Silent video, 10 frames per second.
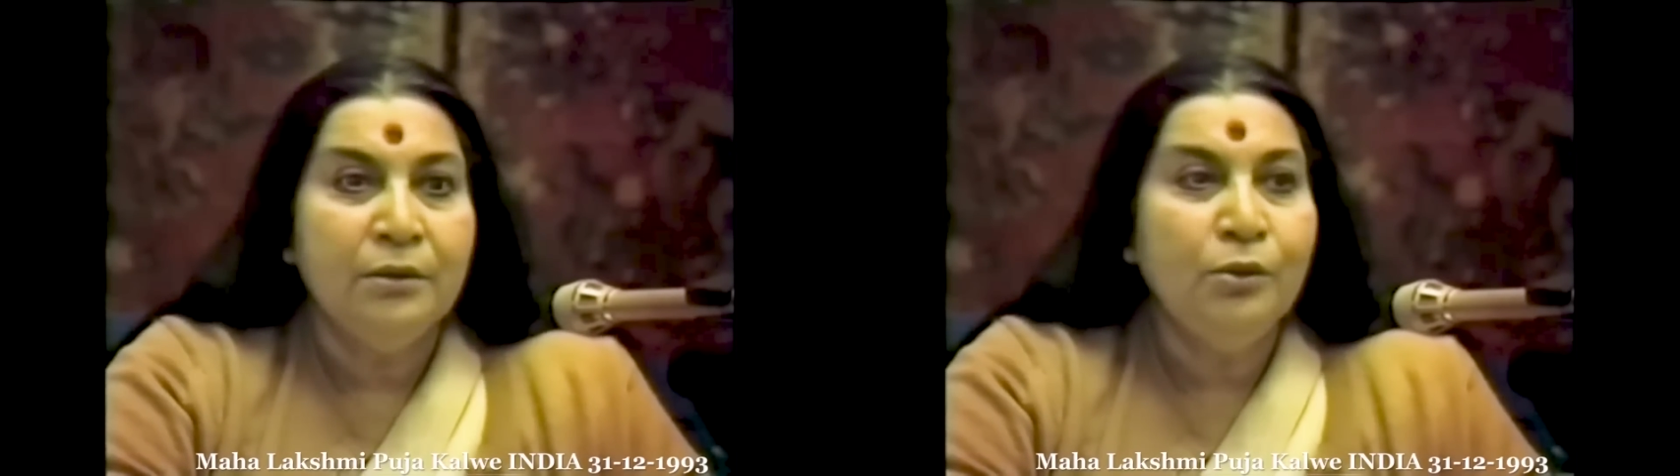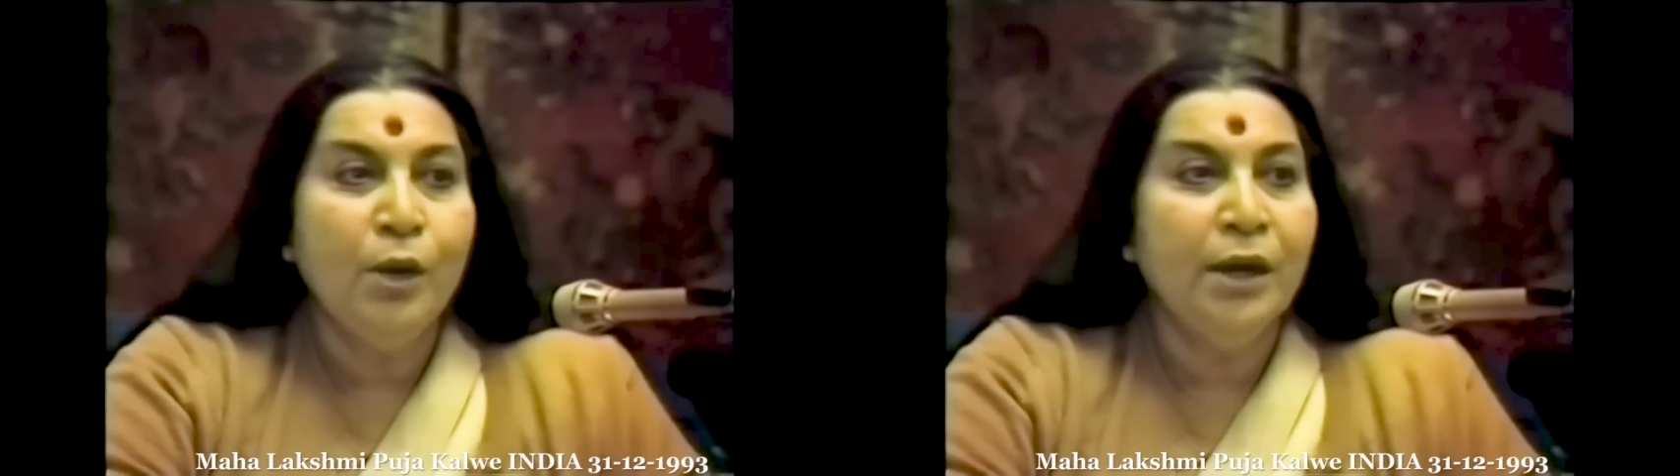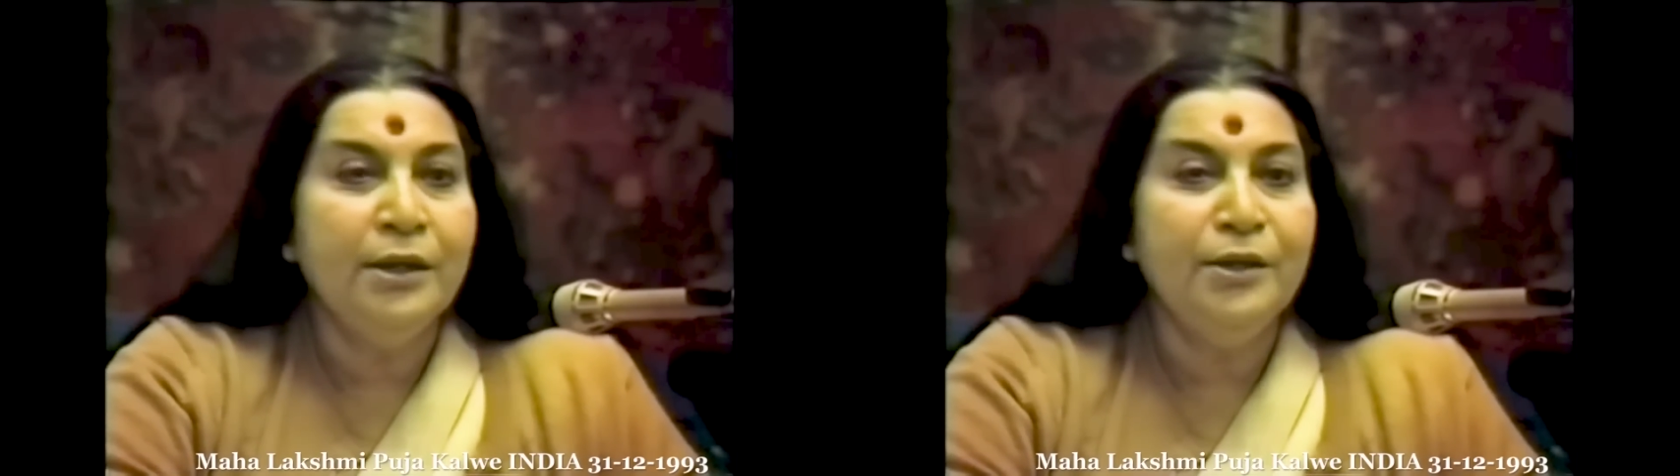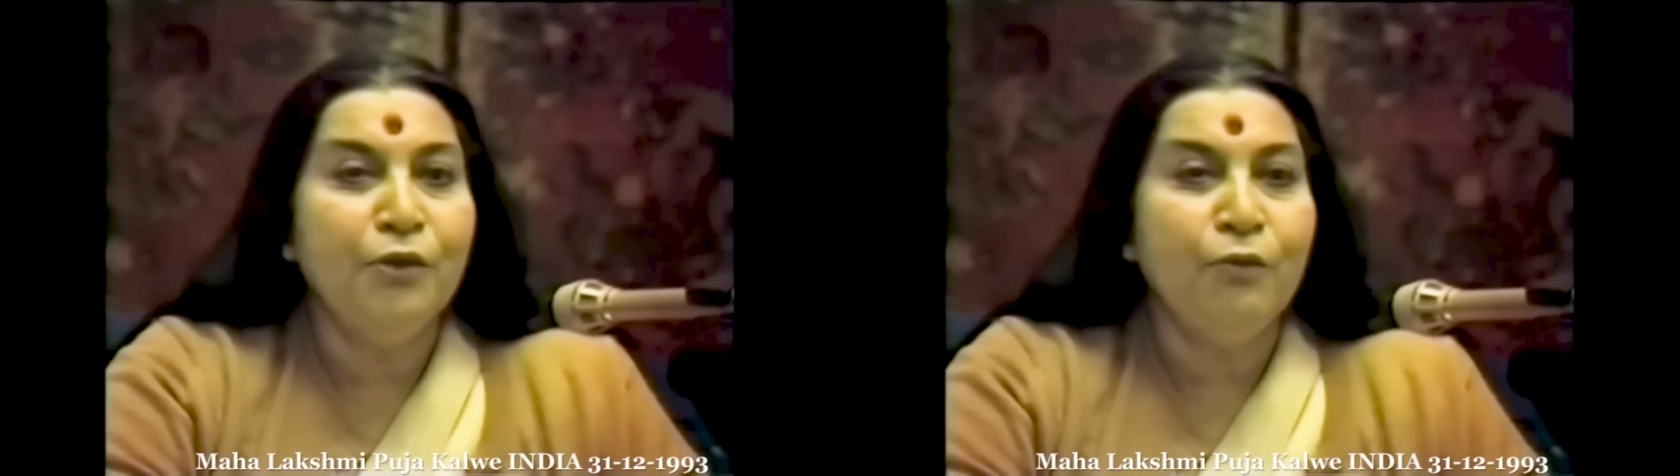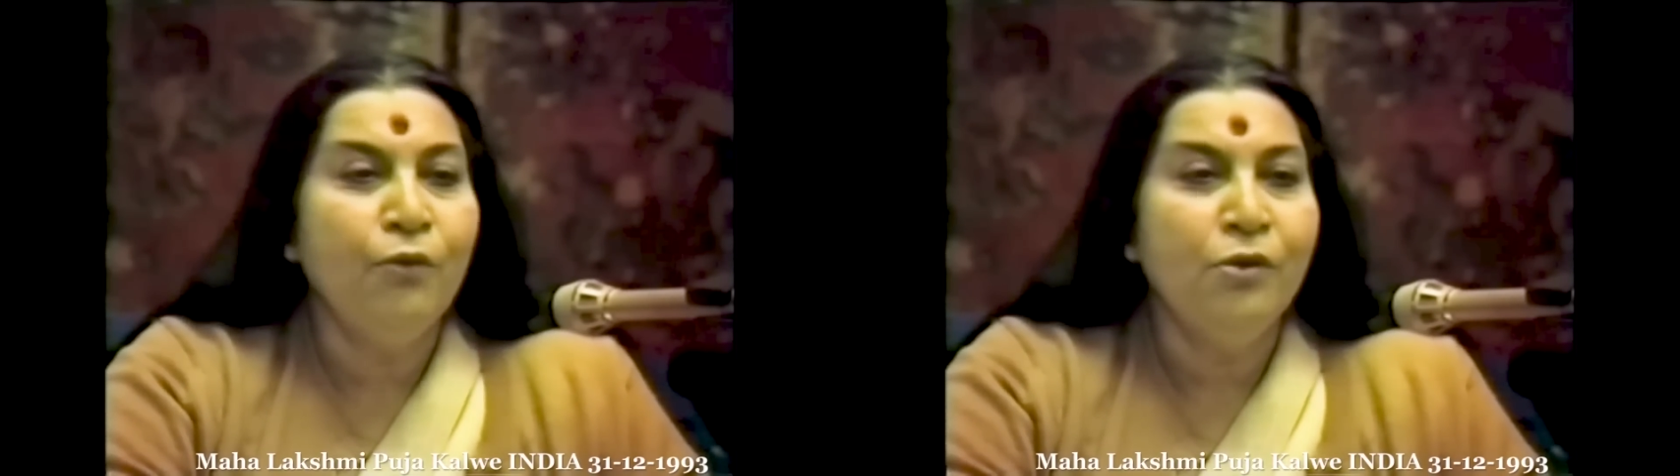you are in
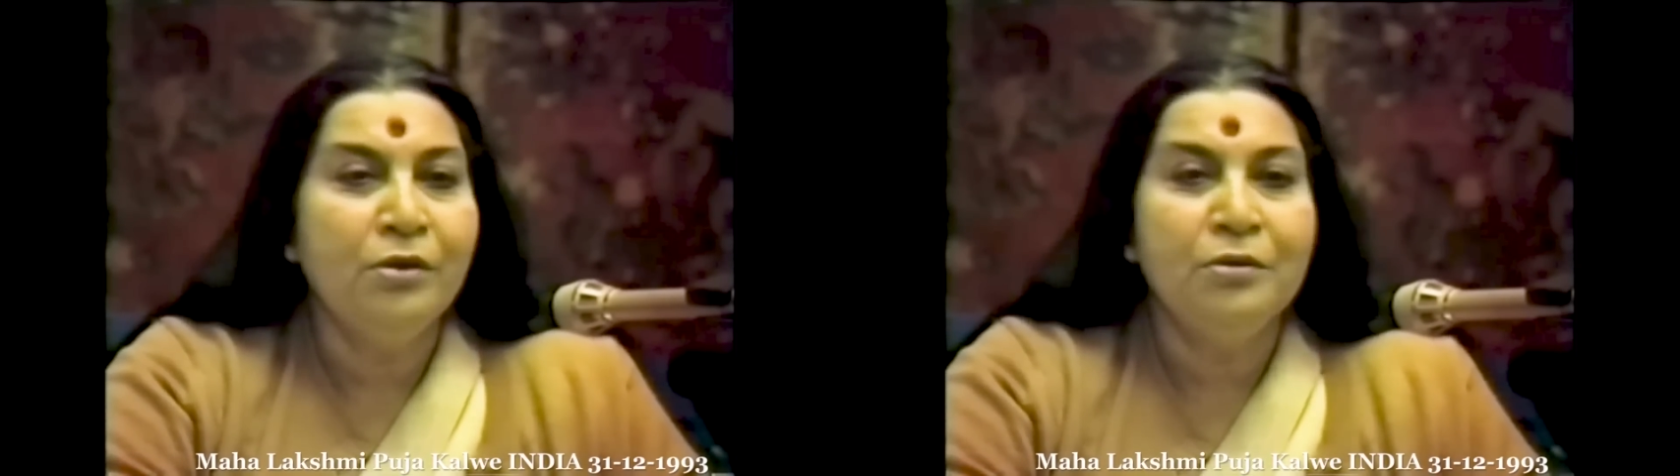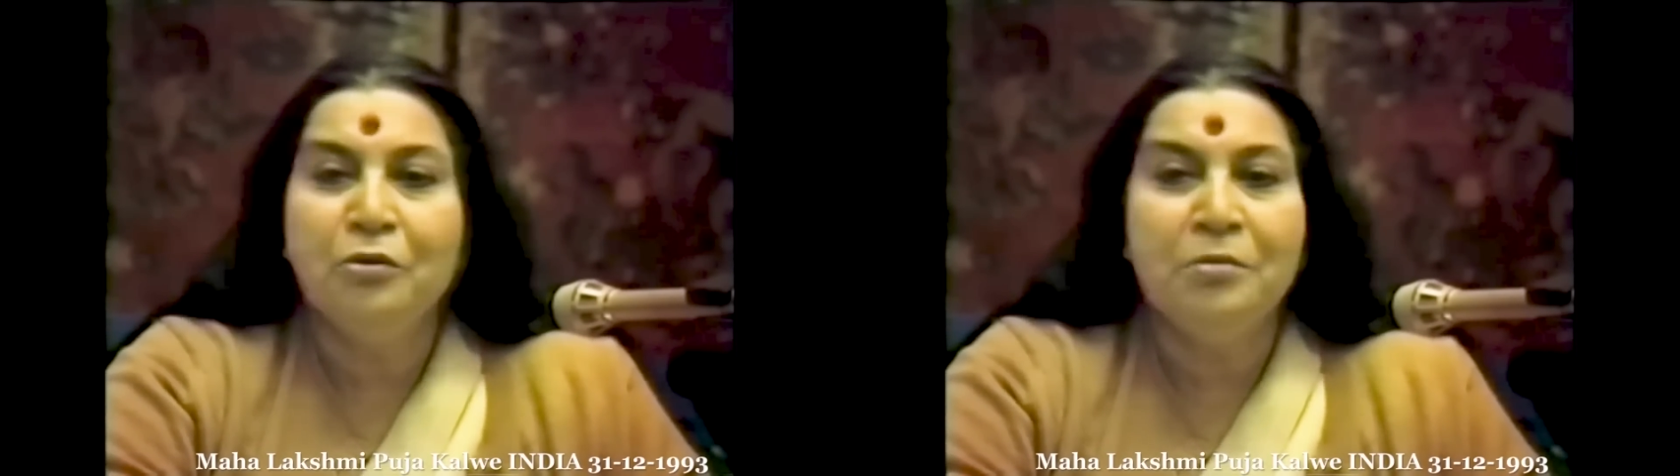your fort.